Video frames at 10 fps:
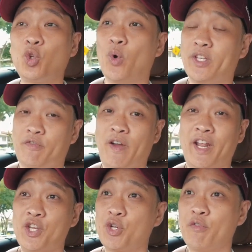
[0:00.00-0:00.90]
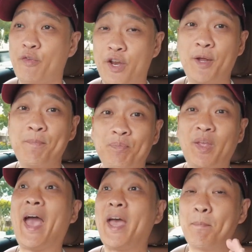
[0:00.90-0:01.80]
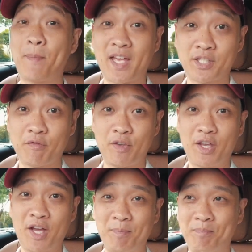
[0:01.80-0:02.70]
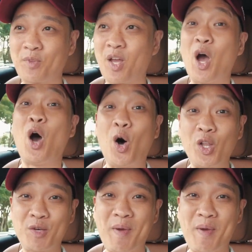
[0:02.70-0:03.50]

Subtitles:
towards financial freedom and passive income. All the